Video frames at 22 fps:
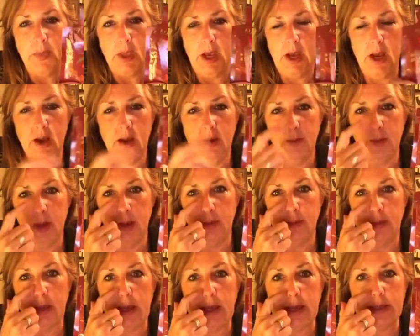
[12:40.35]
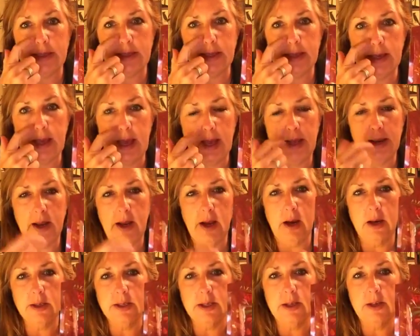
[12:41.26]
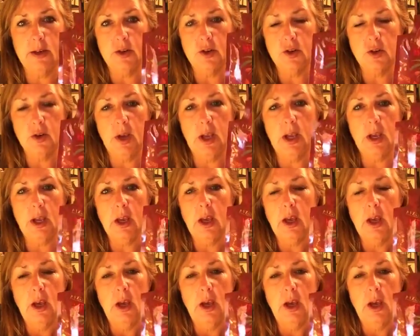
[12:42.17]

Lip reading: Amazing antioxidant drink.